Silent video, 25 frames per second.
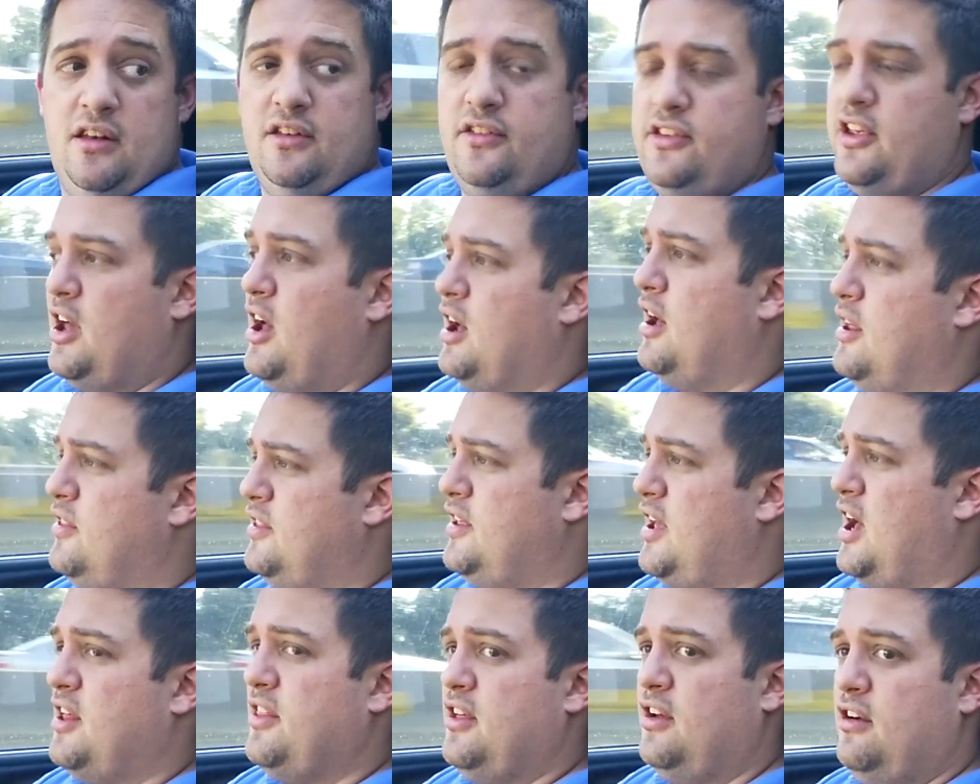And
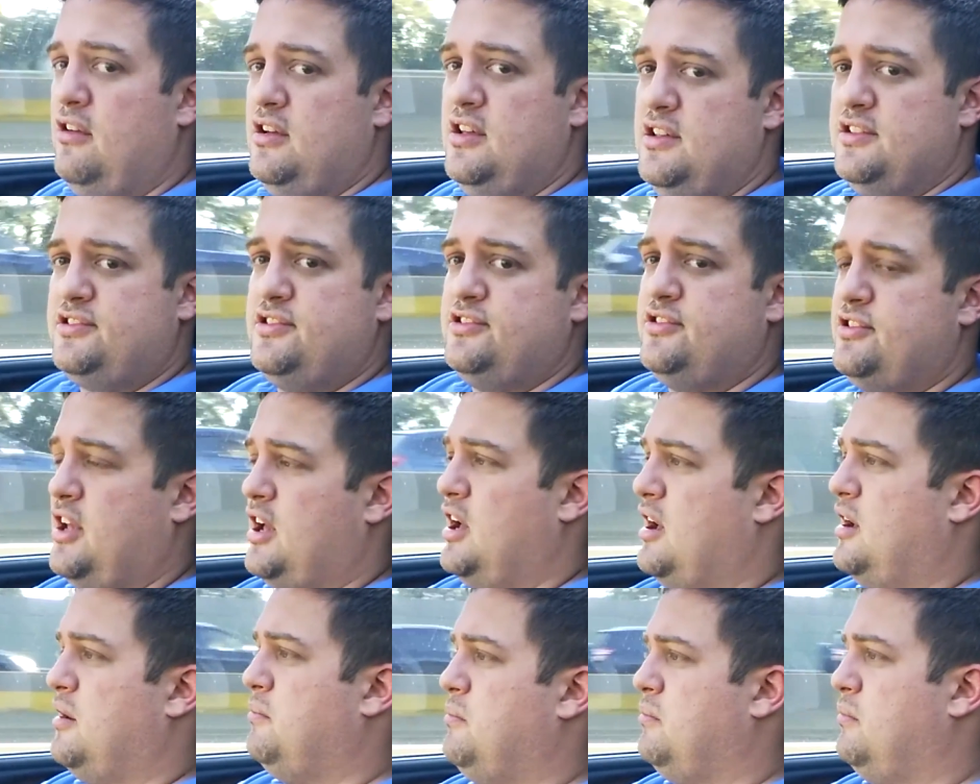the other
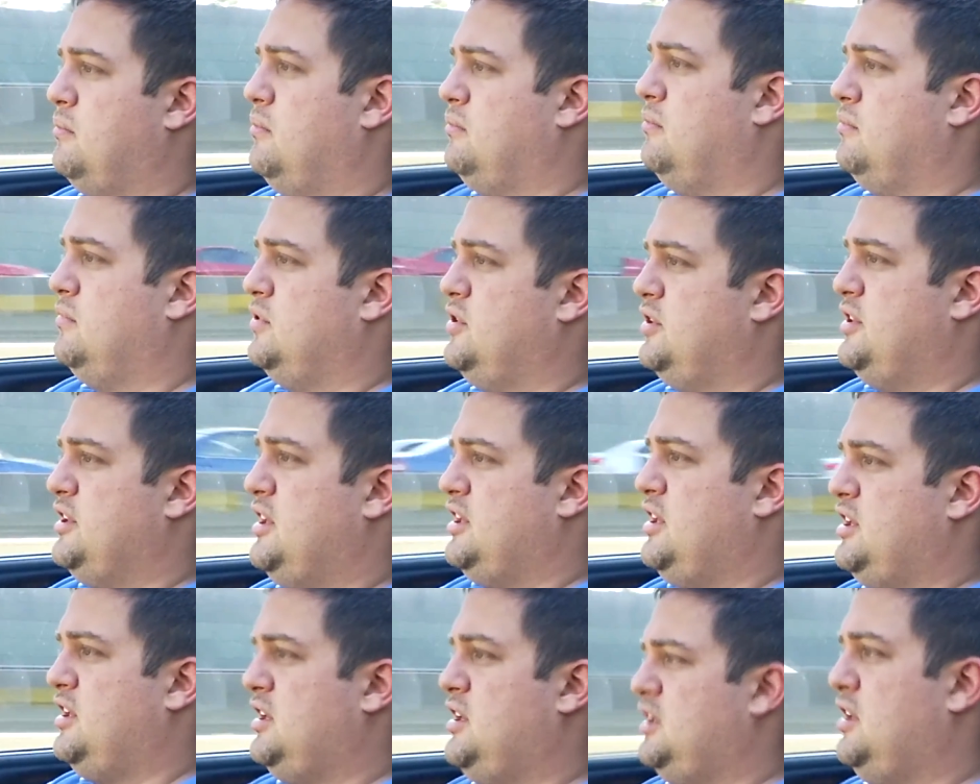is
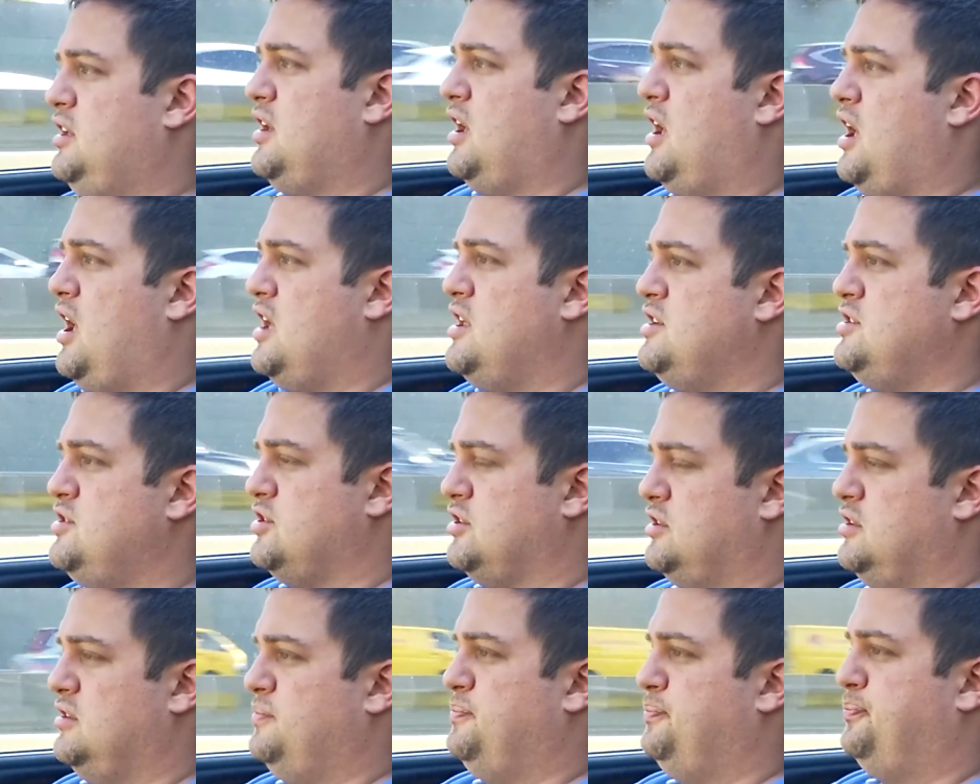the
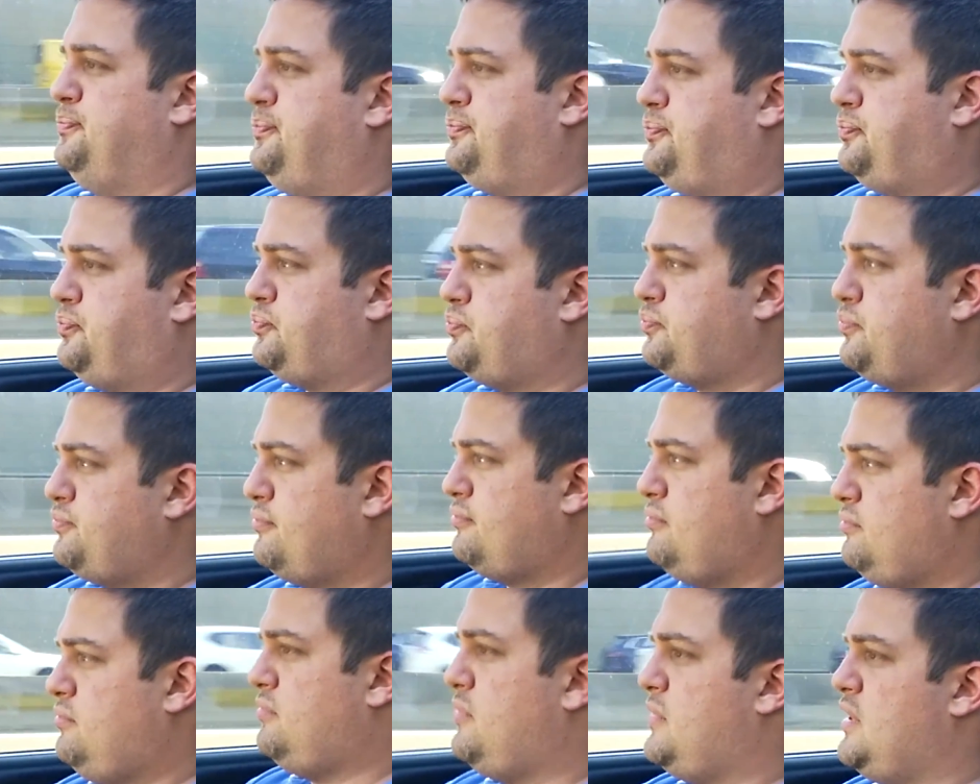engine,
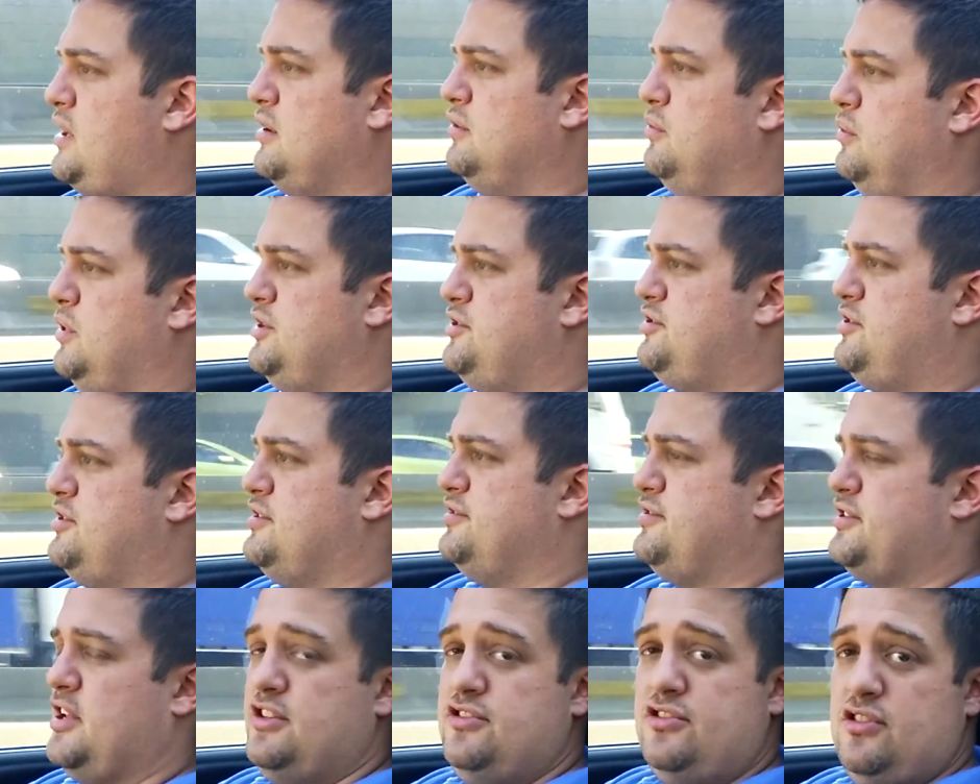
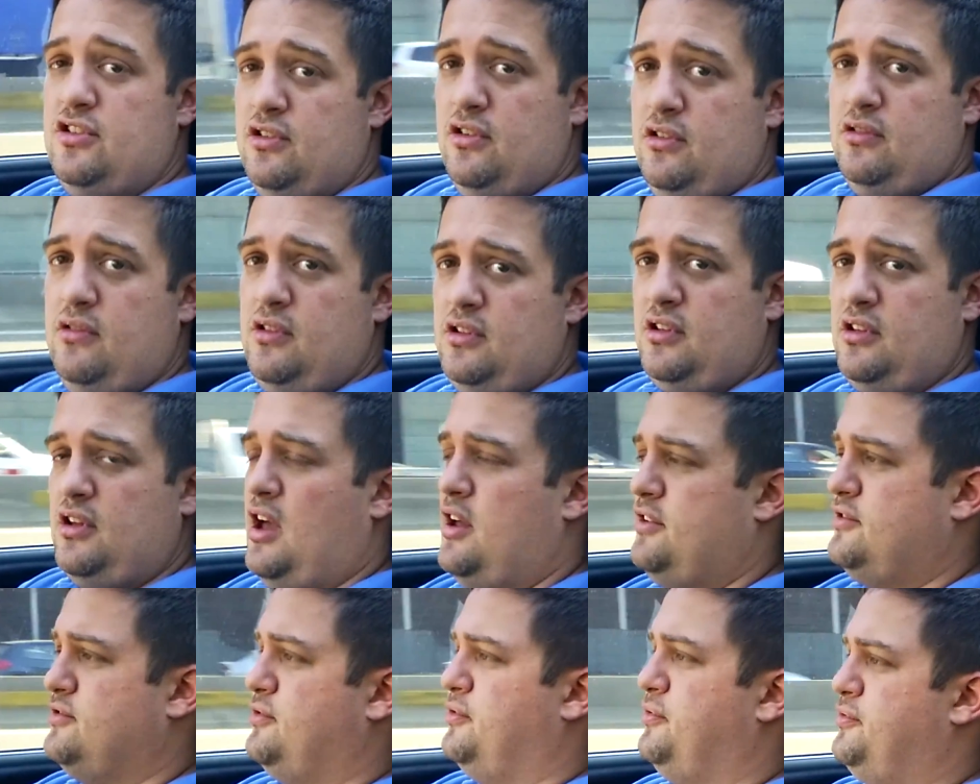which is, as
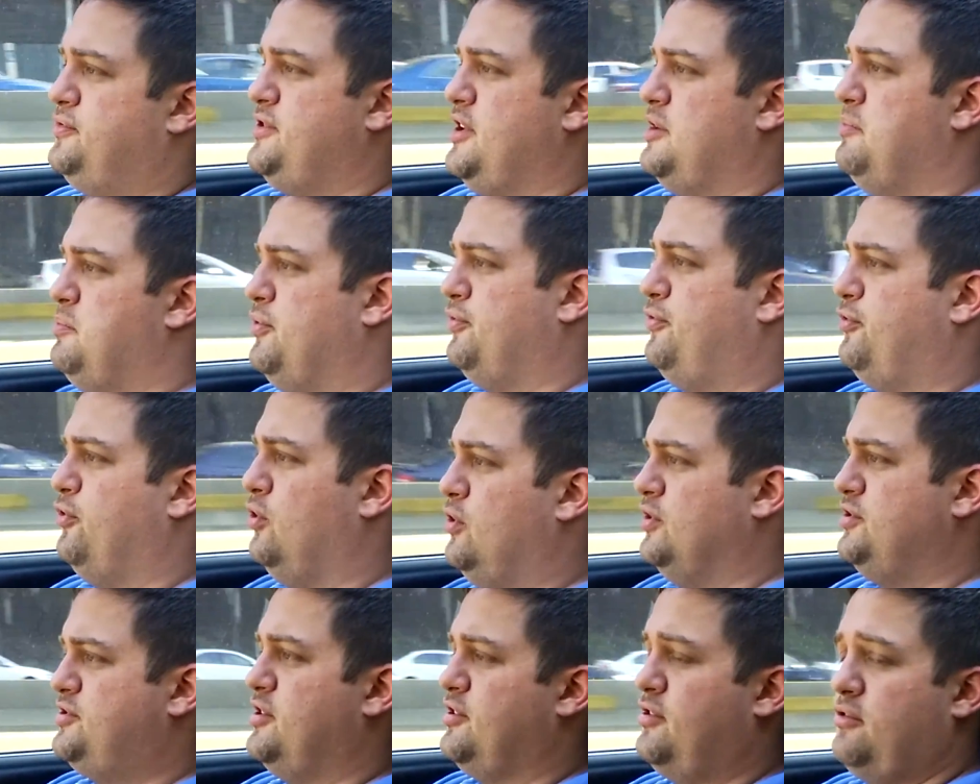we've said
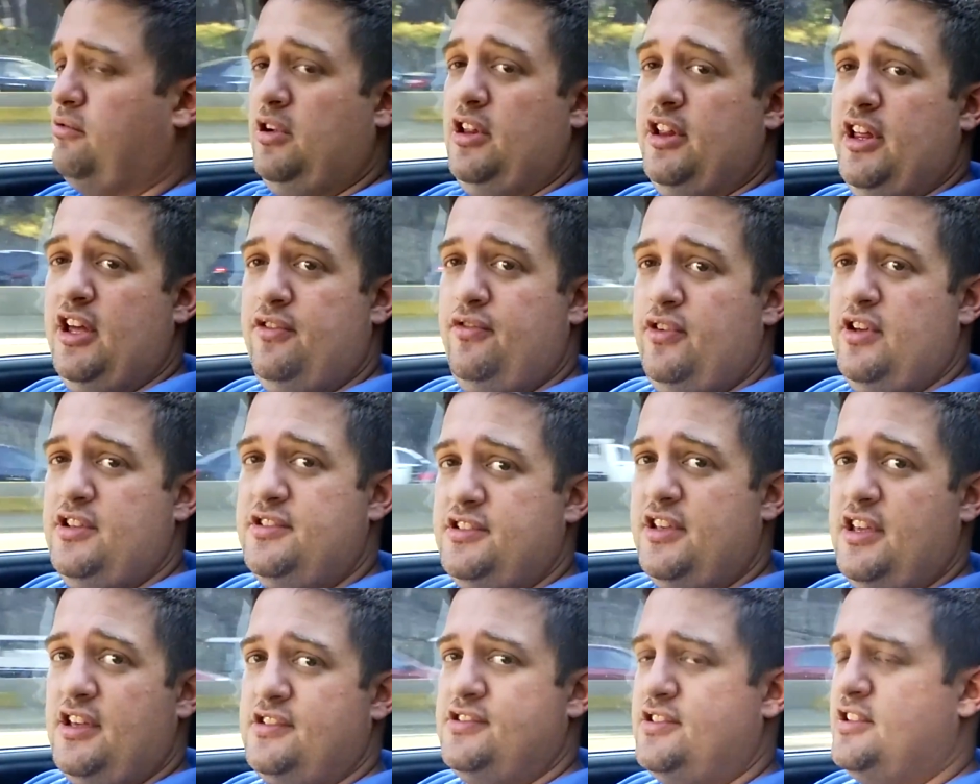before, it's a 3-litre
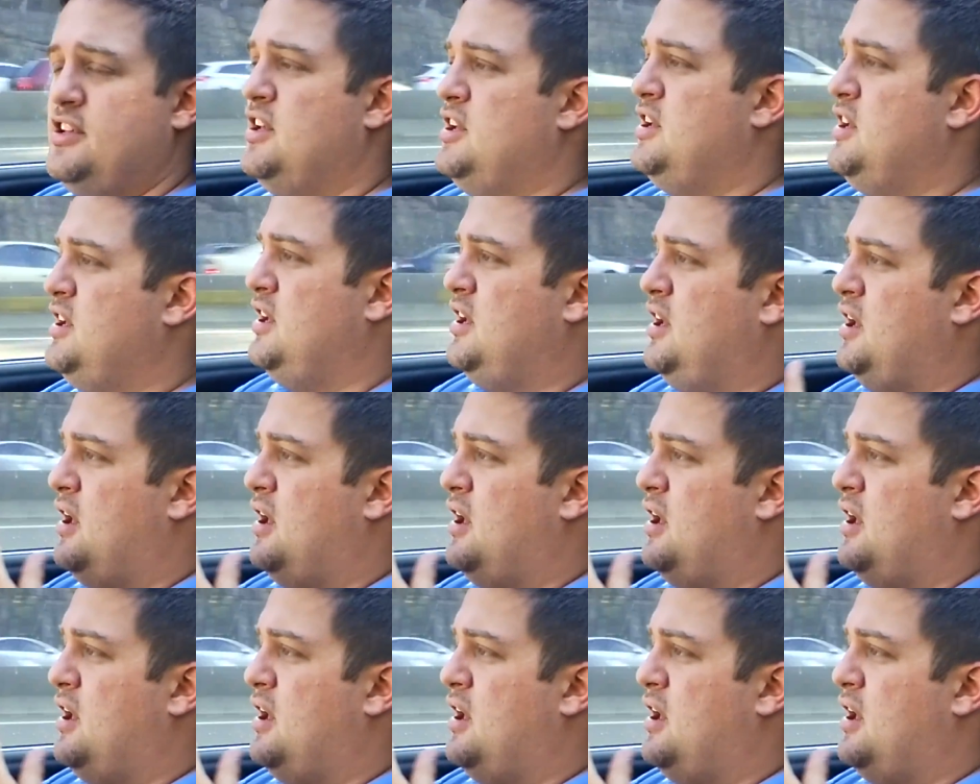V6.